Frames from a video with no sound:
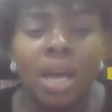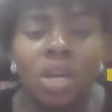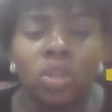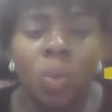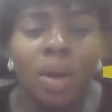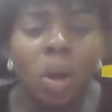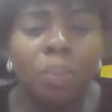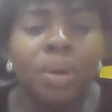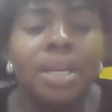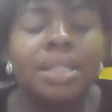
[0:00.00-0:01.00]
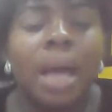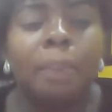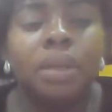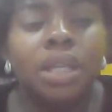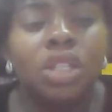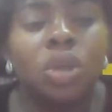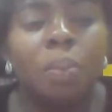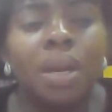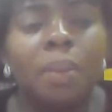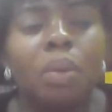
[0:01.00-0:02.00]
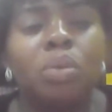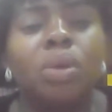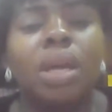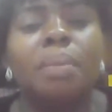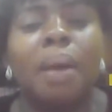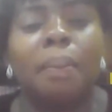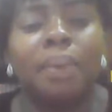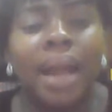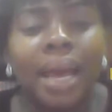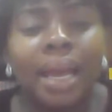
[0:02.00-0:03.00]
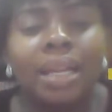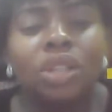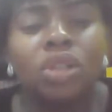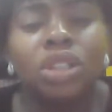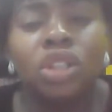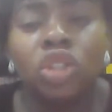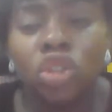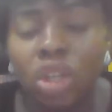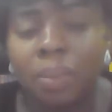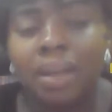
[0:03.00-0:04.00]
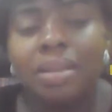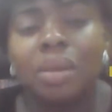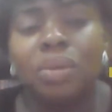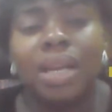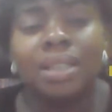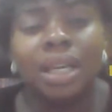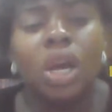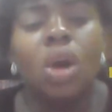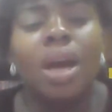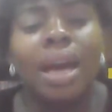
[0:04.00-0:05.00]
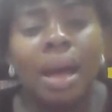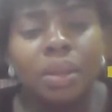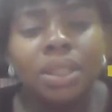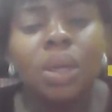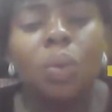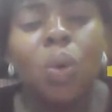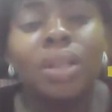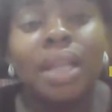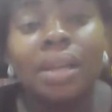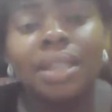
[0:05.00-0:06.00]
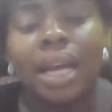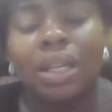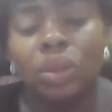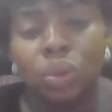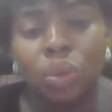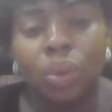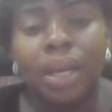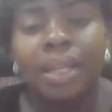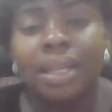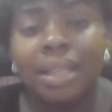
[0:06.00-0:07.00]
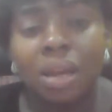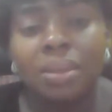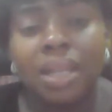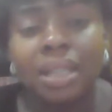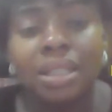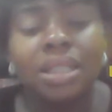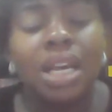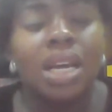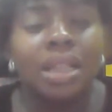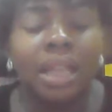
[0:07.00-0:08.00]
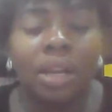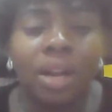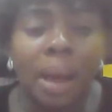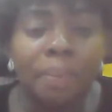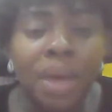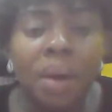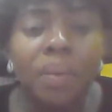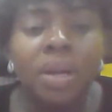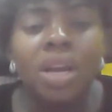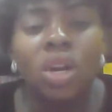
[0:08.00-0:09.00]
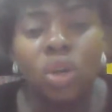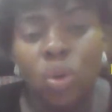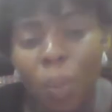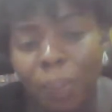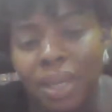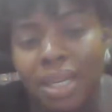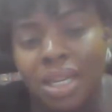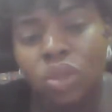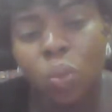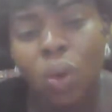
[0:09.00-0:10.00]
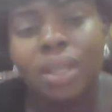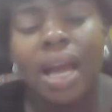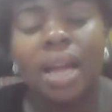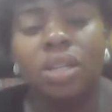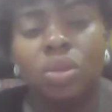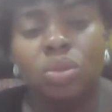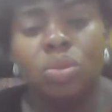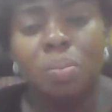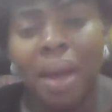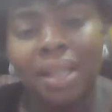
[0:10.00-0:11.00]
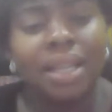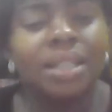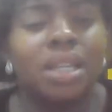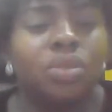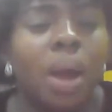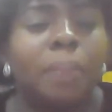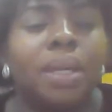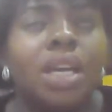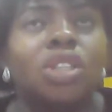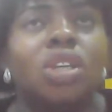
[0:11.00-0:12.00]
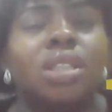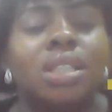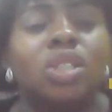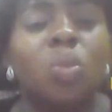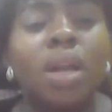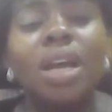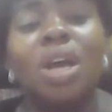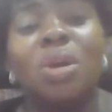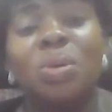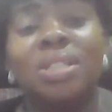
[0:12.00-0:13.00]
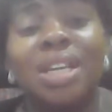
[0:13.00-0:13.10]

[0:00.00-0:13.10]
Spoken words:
So why not bring this application? Many people will keep applying it until the judge by this time will now say, counsel, what else can you do? In the circumstances, they are not appearing, no pleadings. What can you do? Make the necessary applications. This is when you see